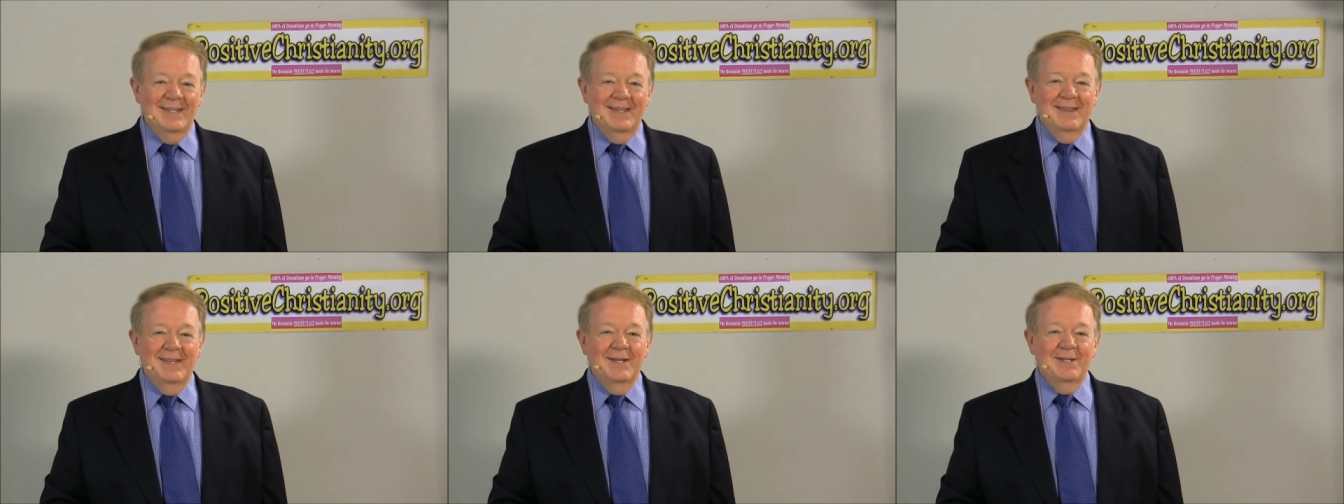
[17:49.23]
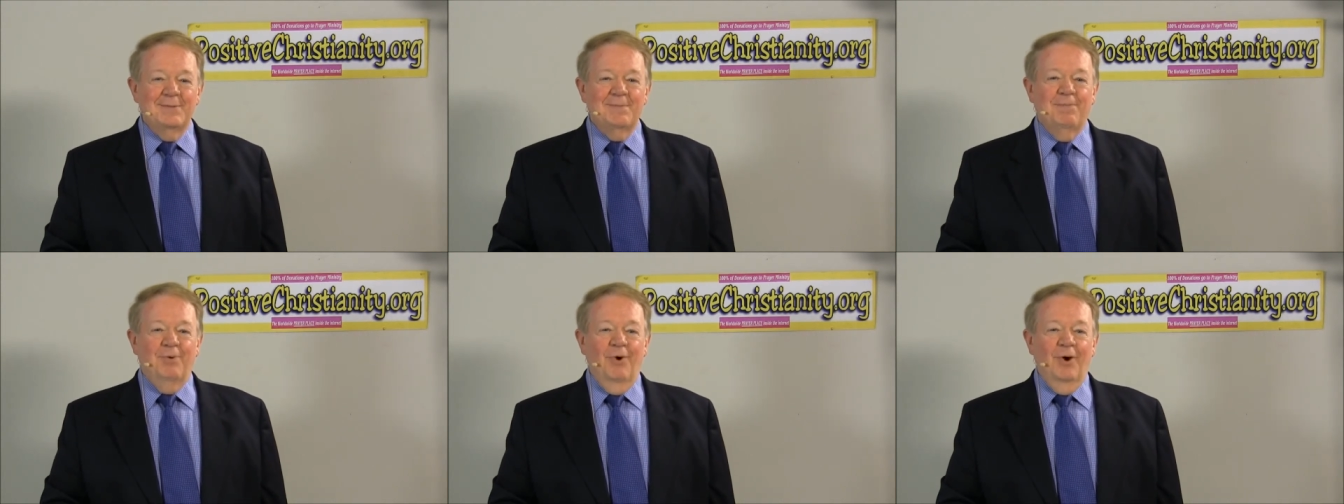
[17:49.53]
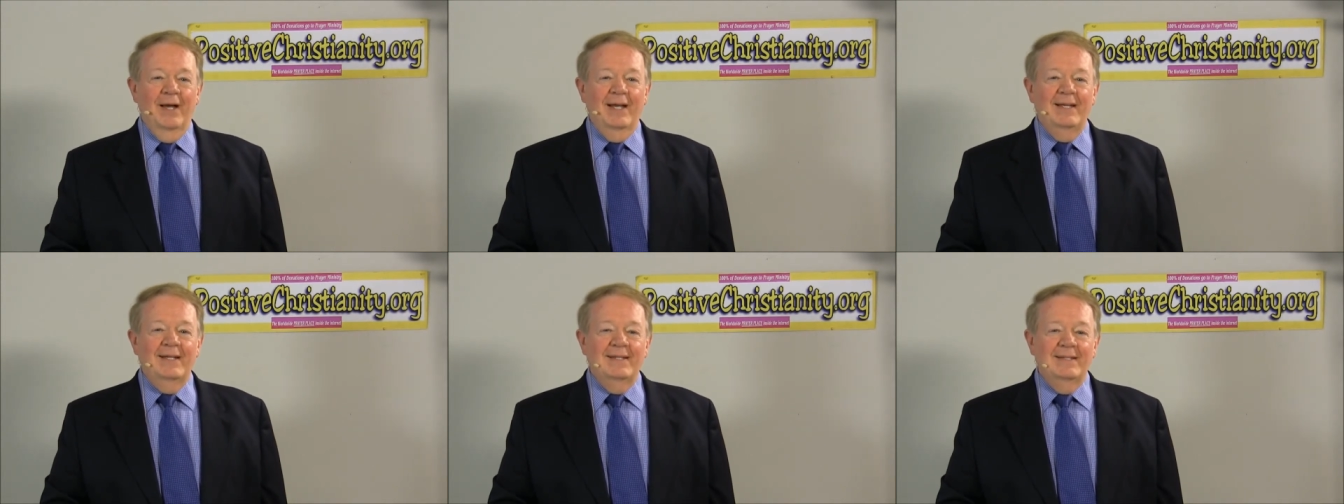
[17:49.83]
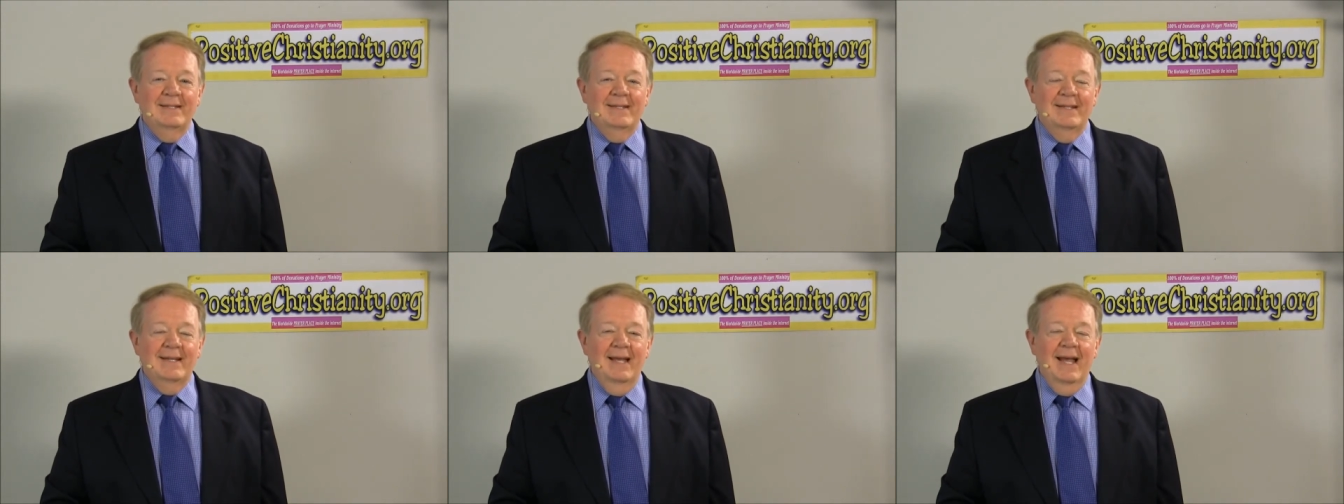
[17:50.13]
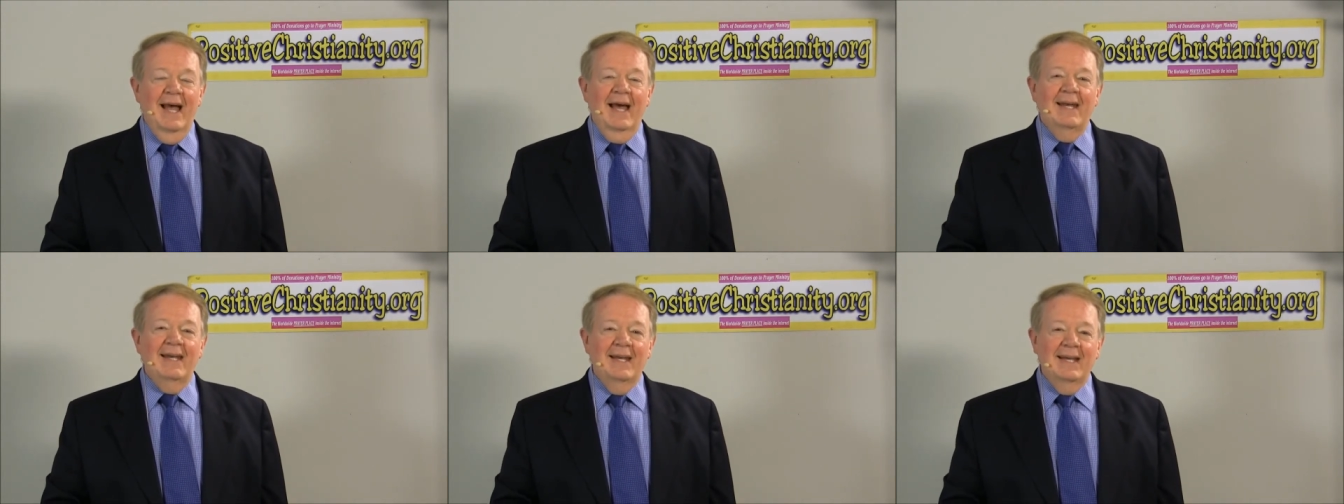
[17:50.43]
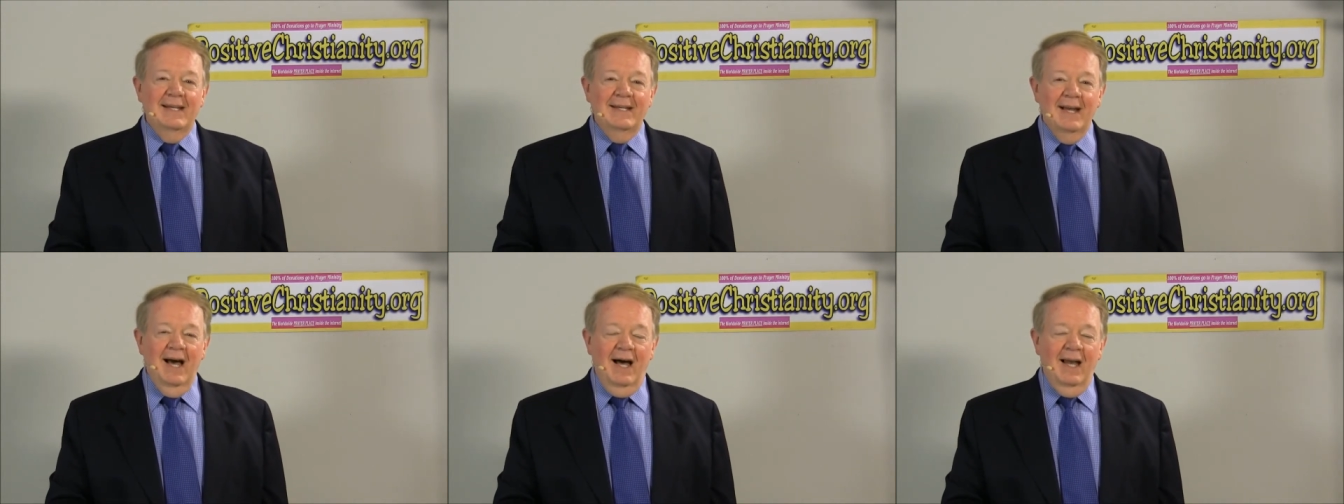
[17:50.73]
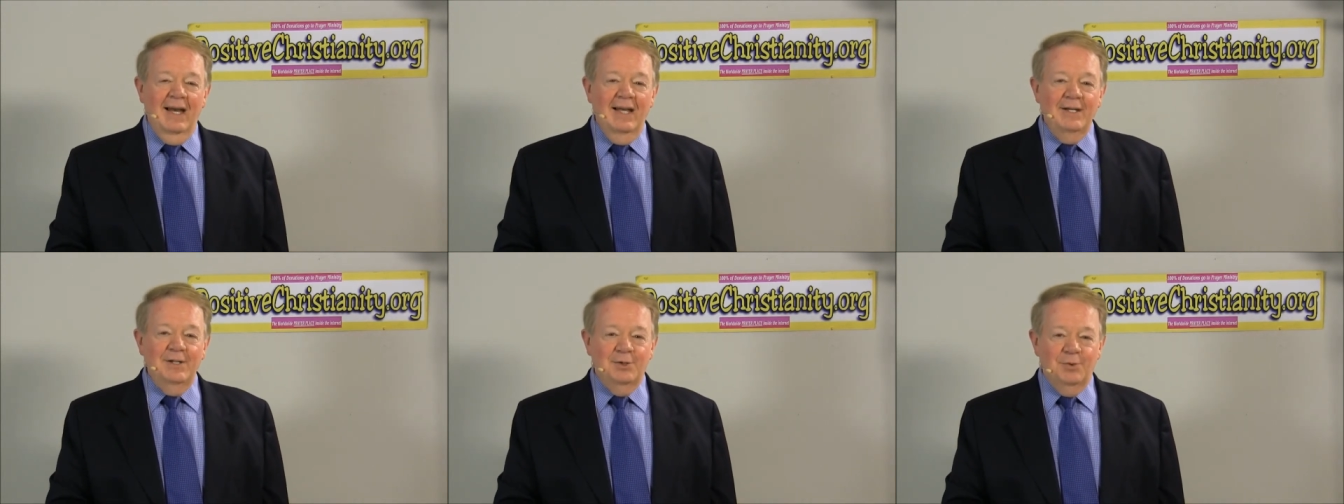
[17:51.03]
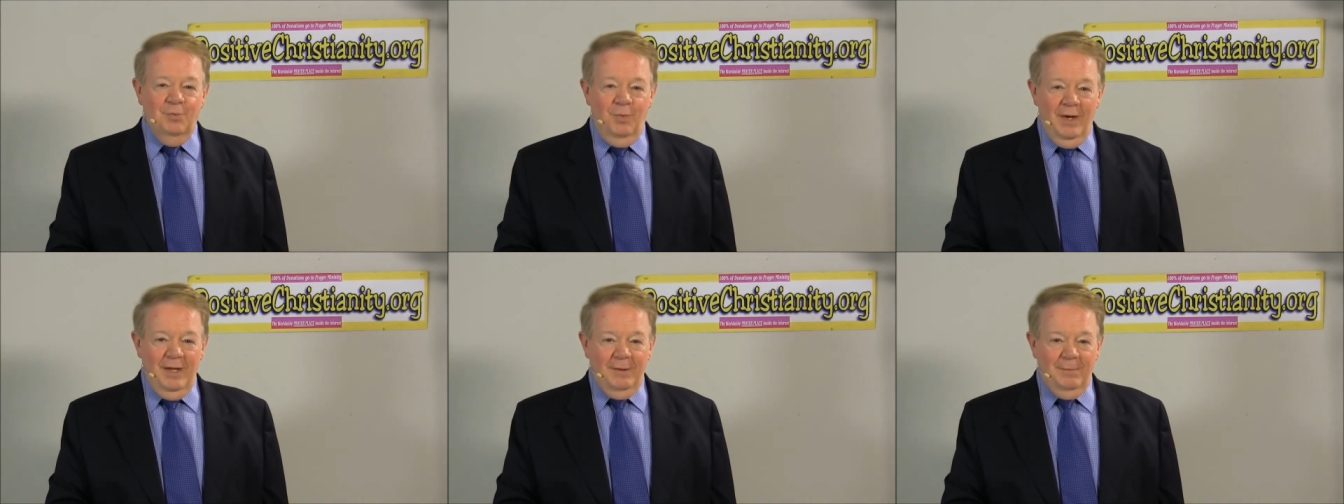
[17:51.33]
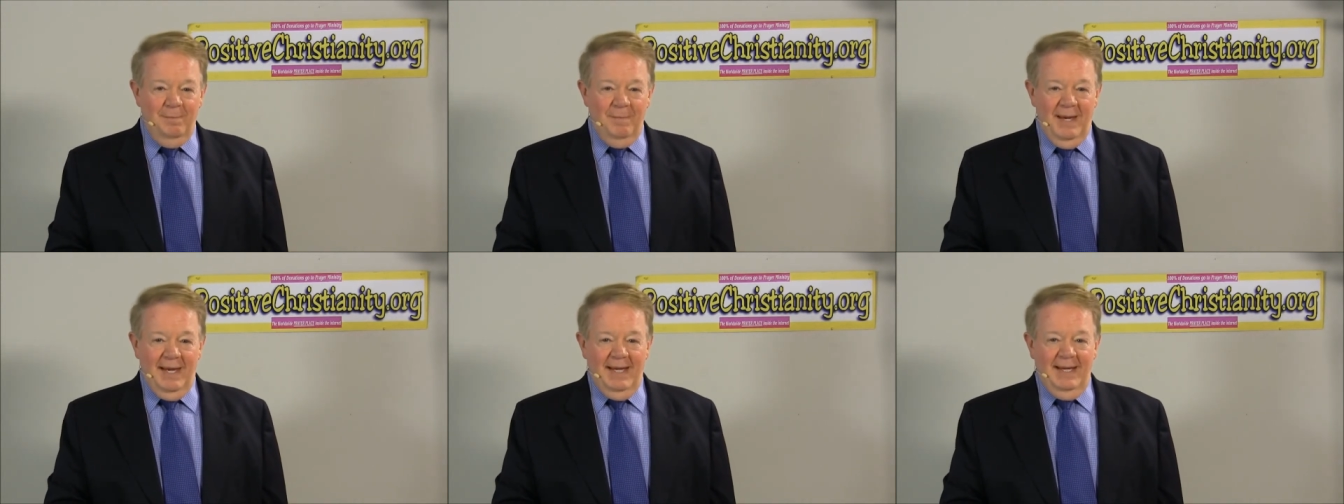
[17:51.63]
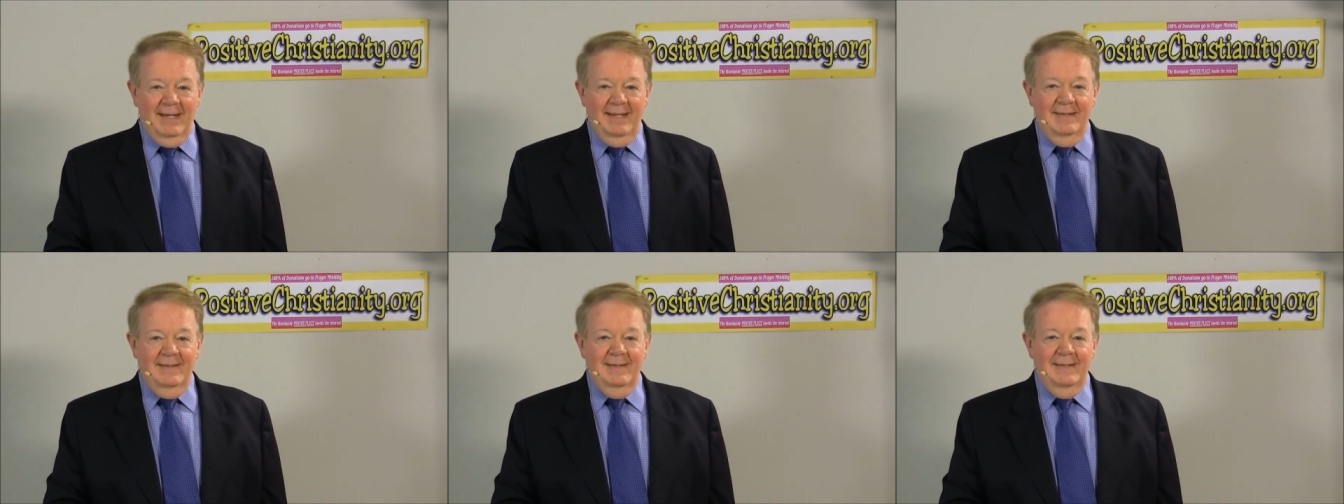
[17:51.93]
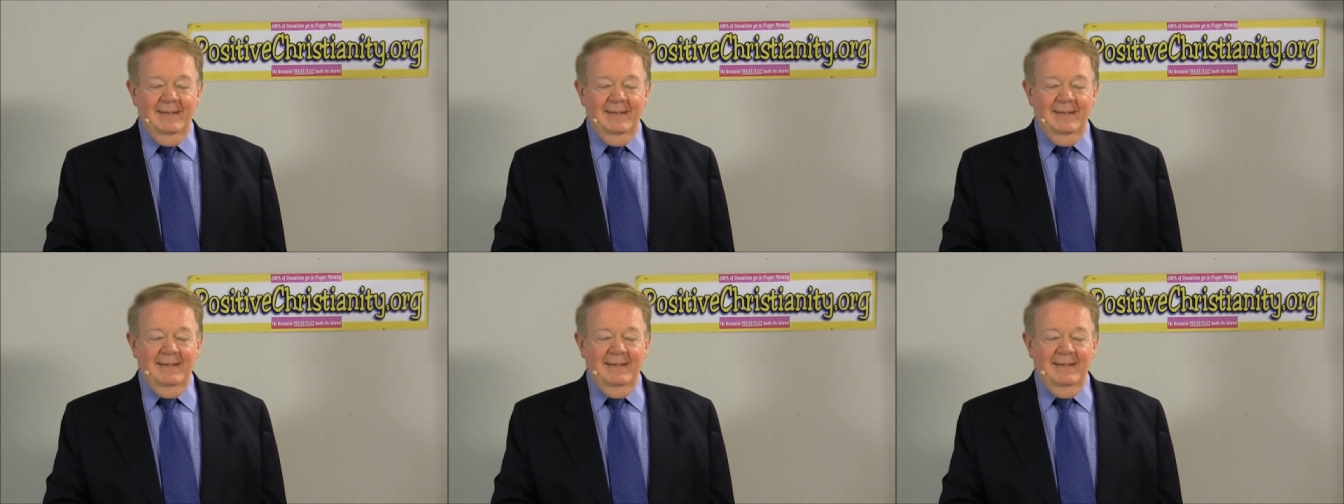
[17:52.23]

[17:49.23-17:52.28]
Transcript: at this point and acknowledge with me